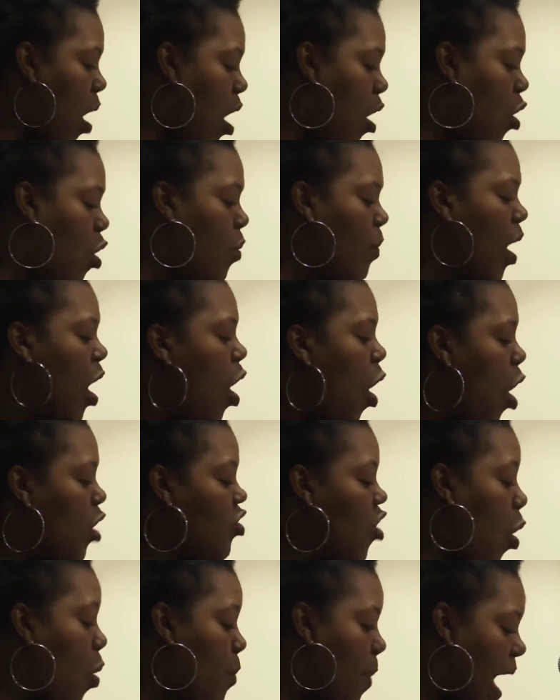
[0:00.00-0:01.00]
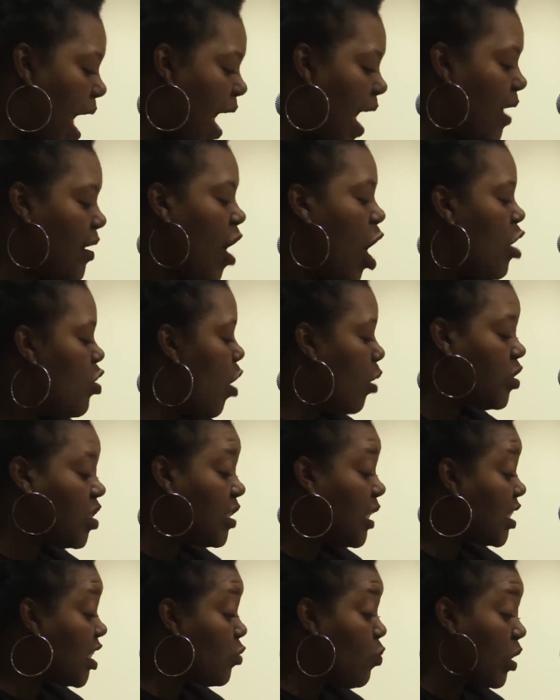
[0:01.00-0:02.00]
home, or no man. No
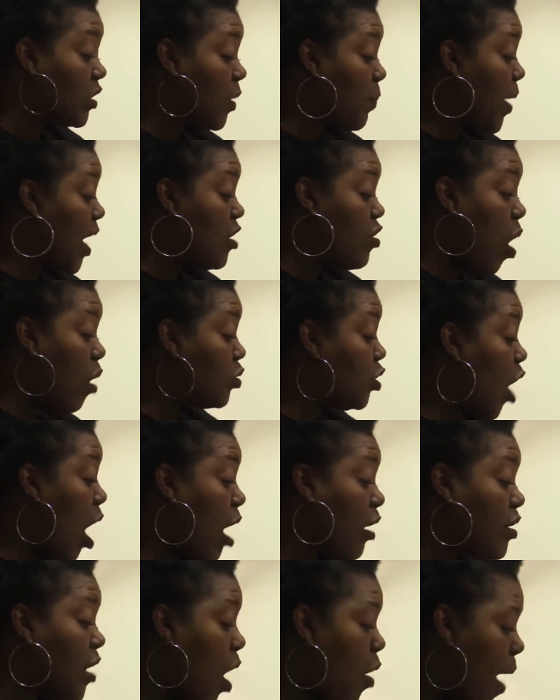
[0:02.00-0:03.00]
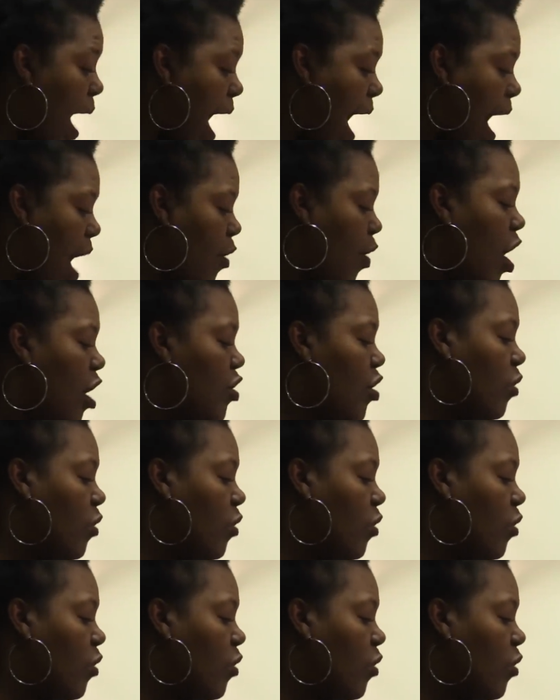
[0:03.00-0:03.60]
sister want to be no dog no how.